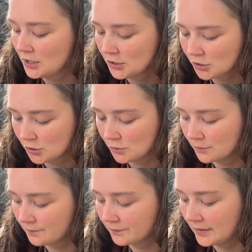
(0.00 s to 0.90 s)

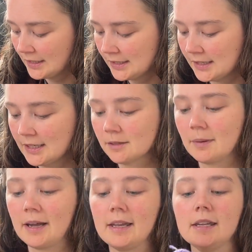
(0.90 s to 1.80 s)
So this is
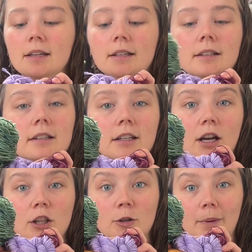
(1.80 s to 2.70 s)
my
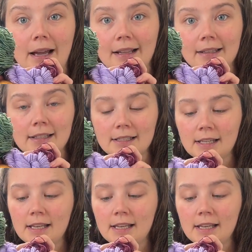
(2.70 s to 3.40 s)
colour palette,